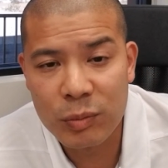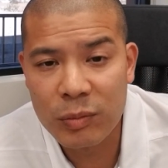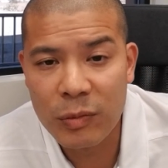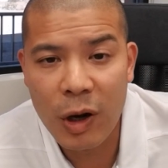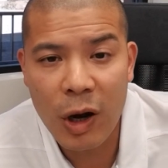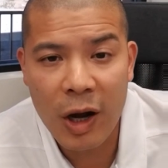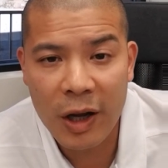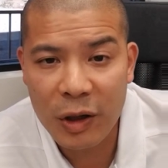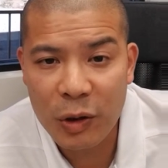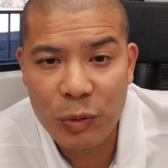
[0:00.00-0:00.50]

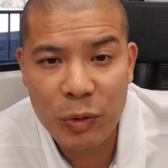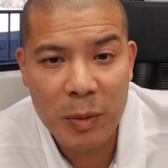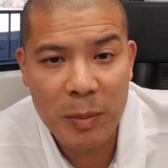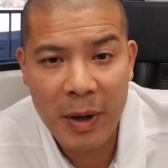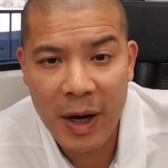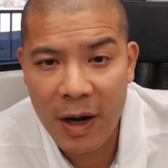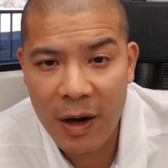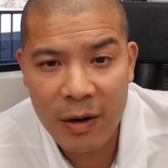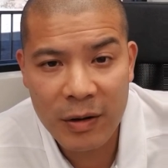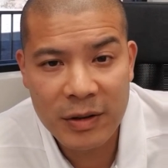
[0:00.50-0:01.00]
auto
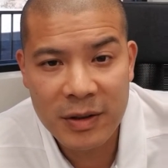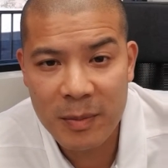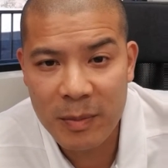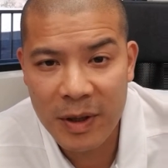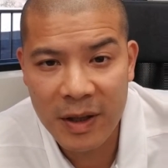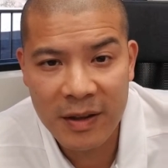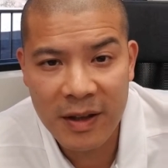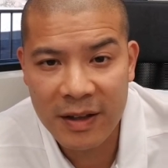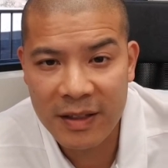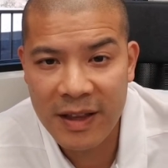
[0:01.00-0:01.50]
repair or
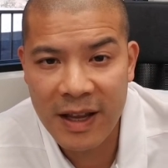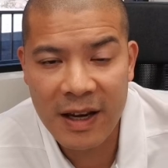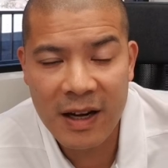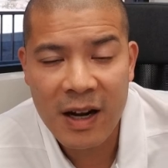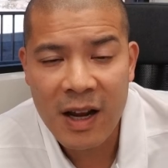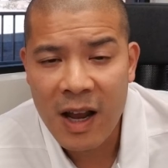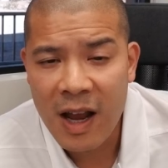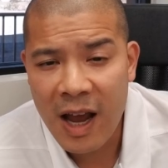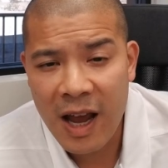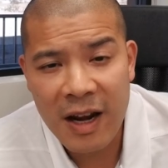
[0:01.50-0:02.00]
something like that,
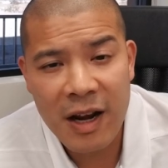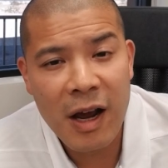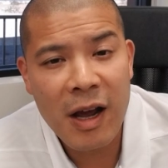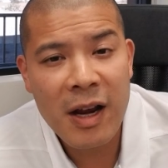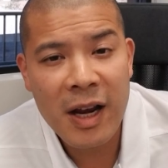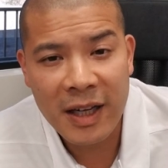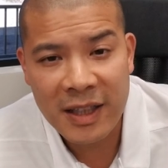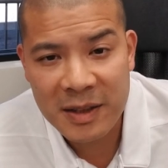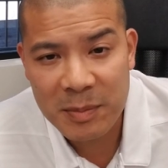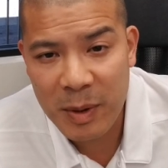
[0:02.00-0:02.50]
an
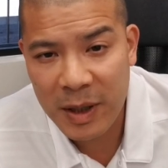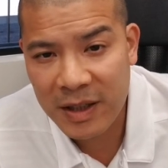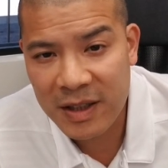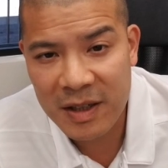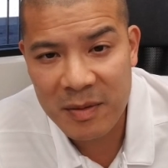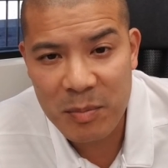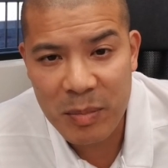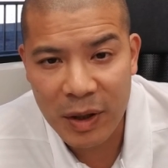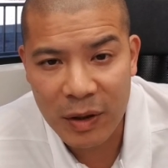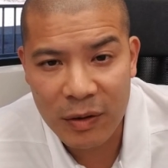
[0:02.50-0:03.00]

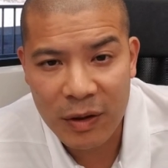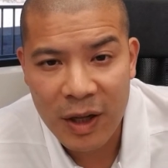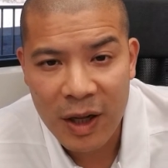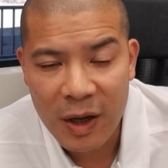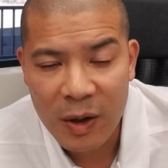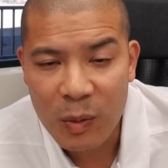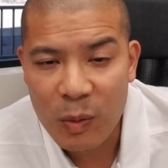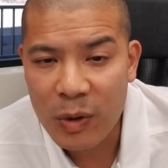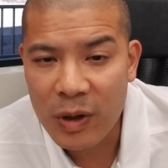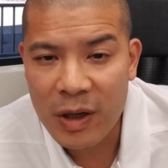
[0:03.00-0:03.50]
unexpected bill.
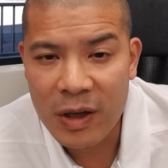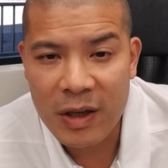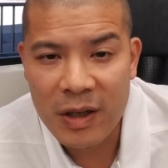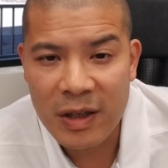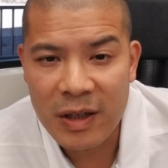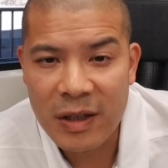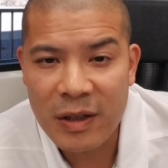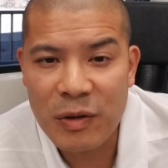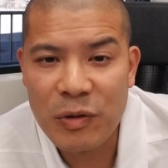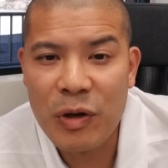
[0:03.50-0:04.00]

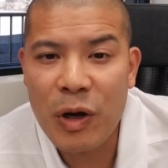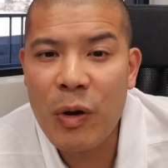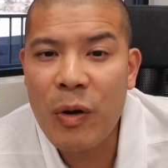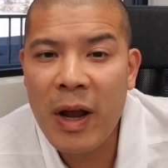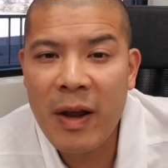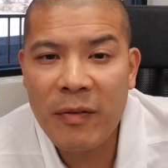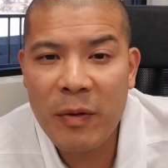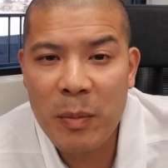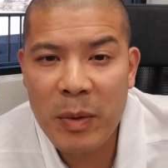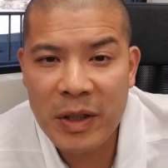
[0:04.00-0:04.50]
When you don't
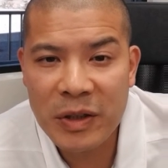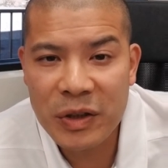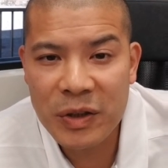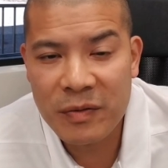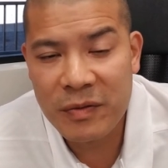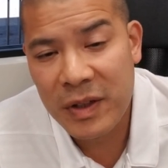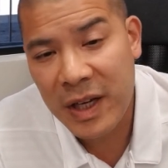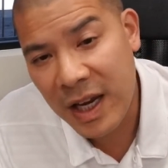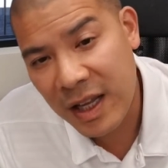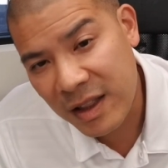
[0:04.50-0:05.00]
have a bunch
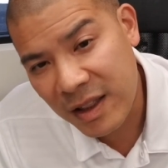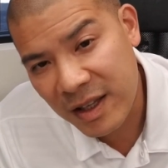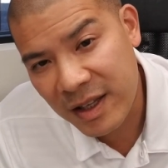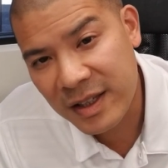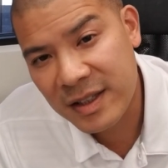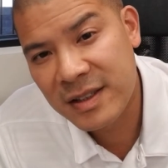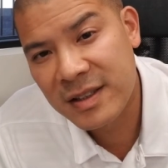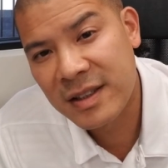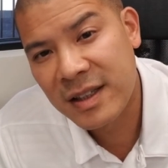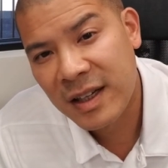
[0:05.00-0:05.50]
of debt,
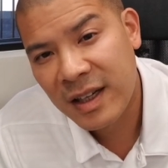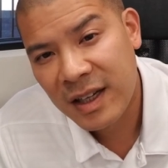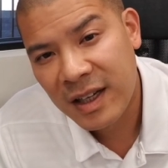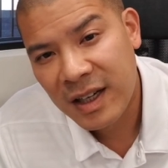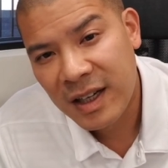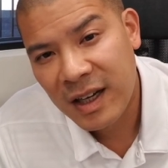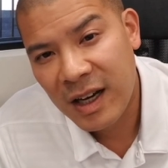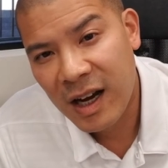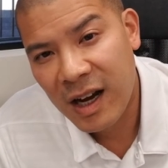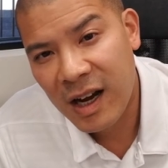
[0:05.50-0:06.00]
this
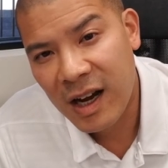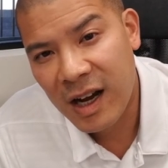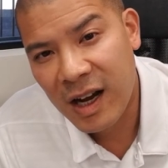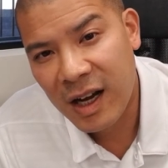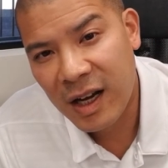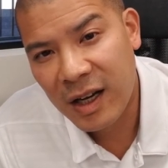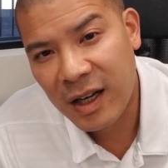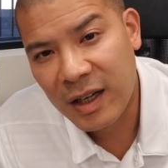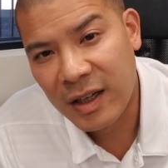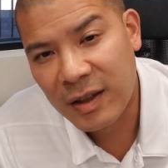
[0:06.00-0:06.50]

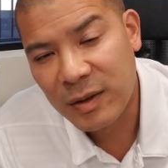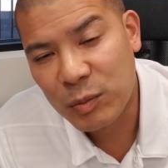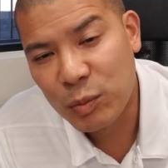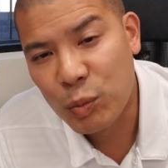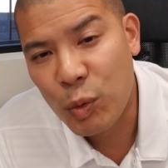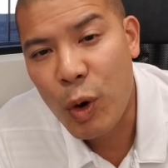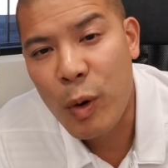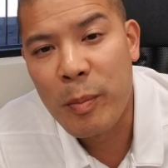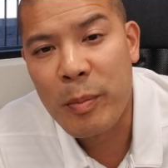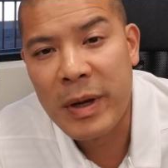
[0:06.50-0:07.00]

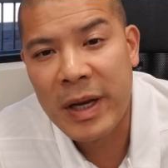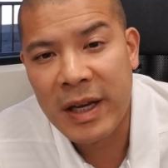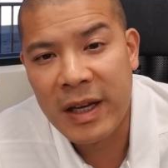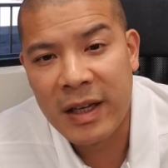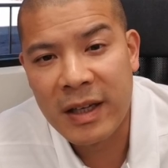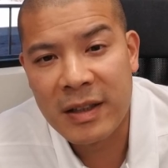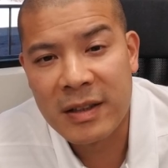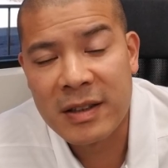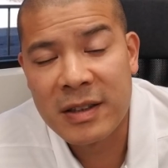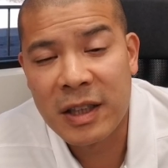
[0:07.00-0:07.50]
won't
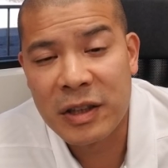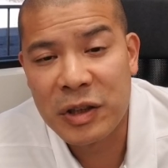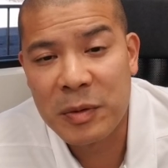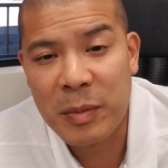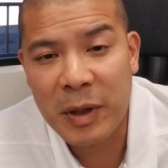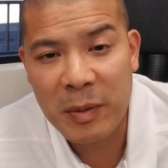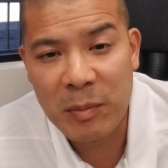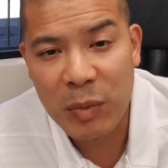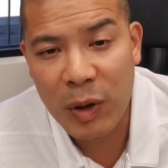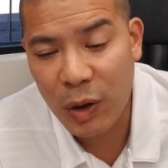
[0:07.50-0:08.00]
be such a
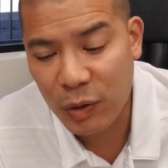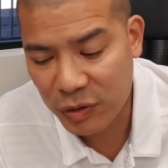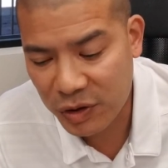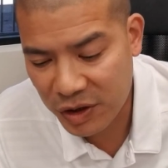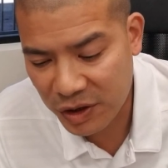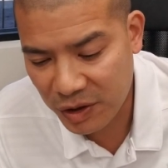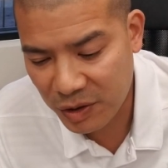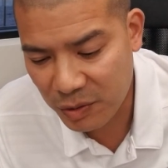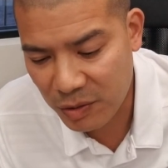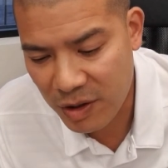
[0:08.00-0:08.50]
big blow
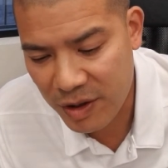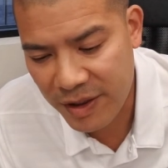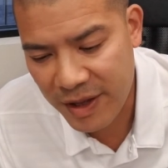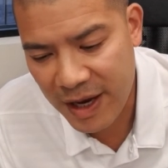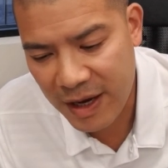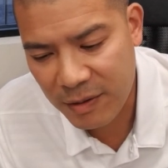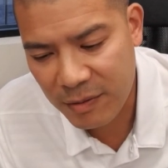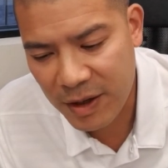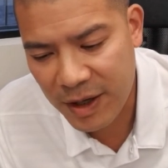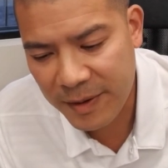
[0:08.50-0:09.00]
to you on
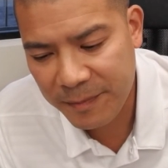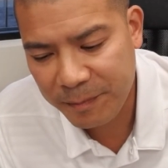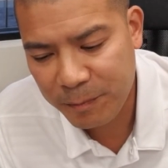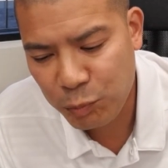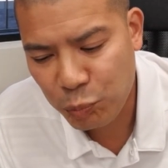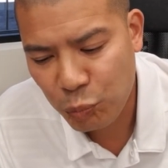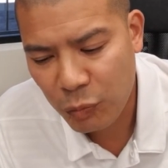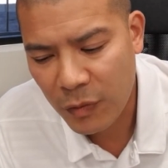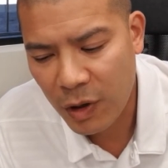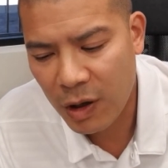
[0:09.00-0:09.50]
that,
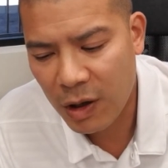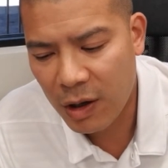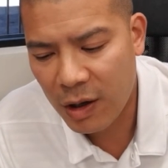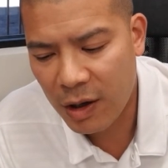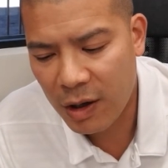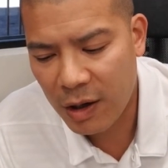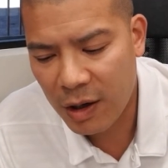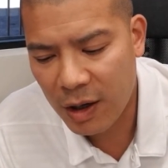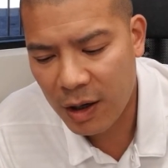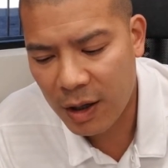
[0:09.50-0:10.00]

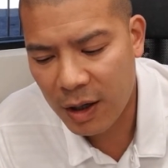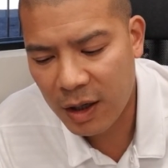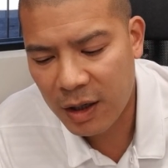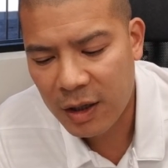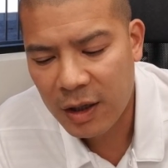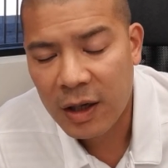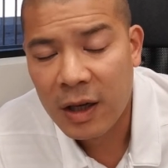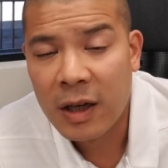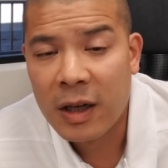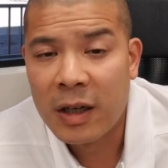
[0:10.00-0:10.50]
right?
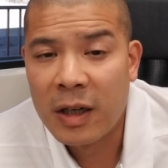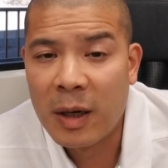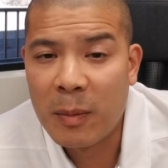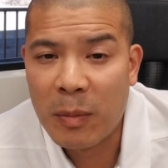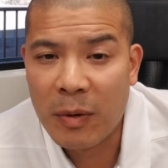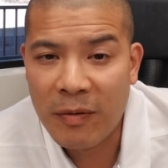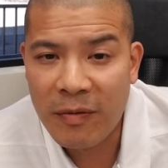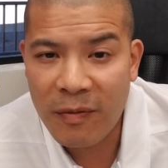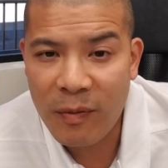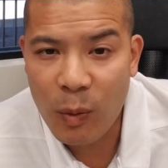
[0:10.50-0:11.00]

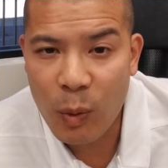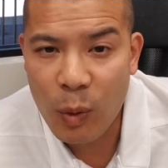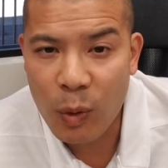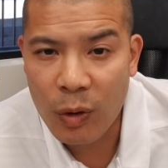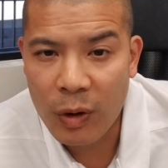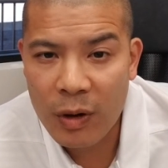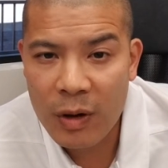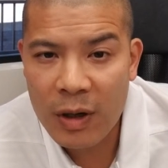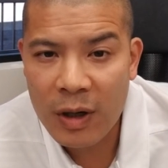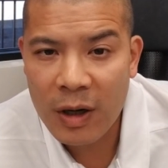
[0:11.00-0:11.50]
Number
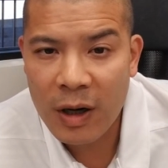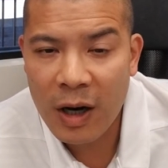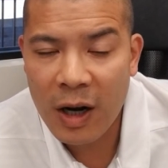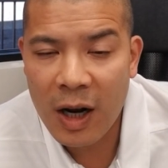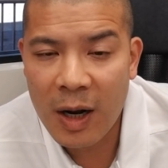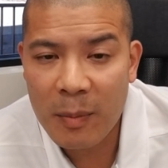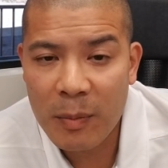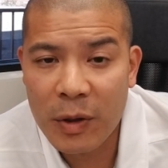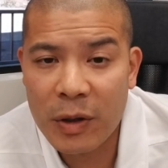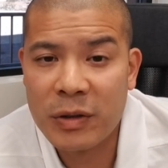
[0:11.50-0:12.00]
four,
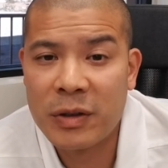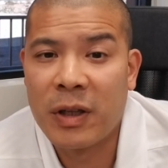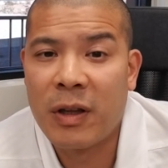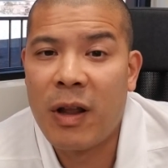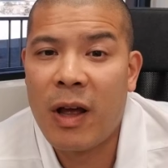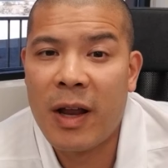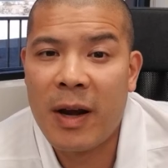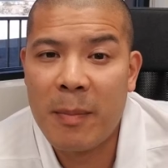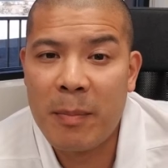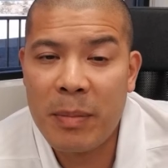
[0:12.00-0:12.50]
there's a
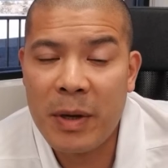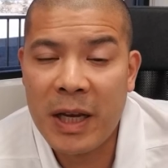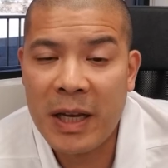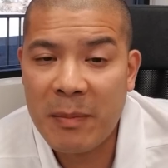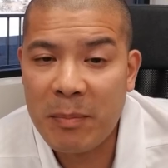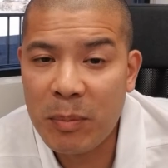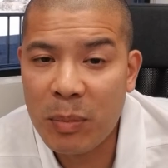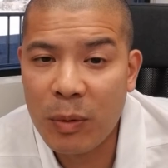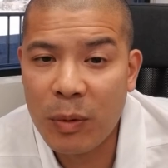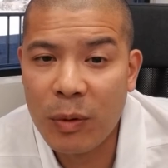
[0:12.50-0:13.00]
lot of
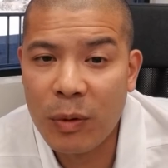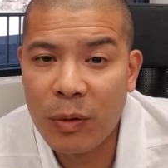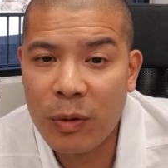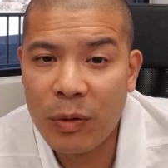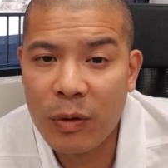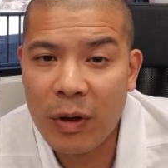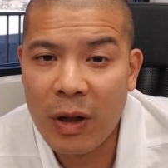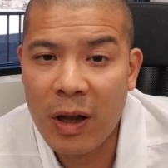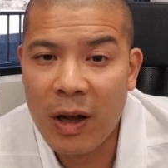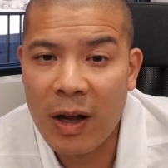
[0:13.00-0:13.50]

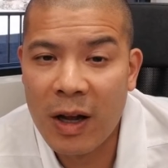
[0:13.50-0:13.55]
people